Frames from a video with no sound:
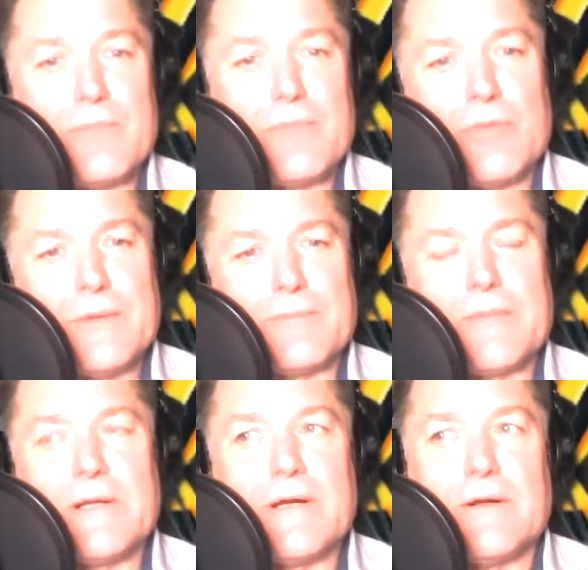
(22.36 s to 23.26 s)
moment
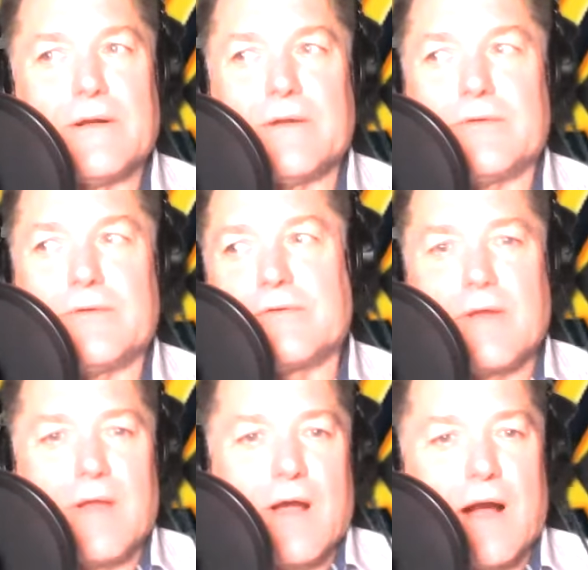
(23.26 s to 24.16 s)
because
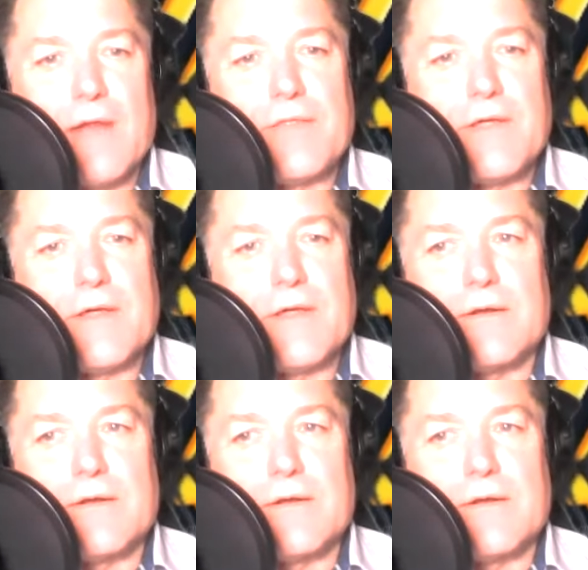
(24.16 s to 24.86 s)
I think